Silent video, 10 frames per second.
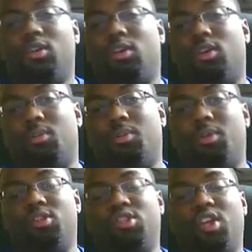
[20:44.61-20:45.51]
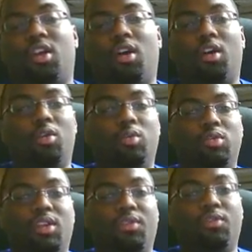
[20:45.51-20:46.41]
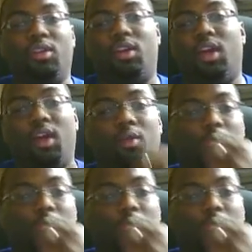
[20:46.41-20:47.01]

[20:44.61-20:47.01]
But Czech Congo was definitely a guy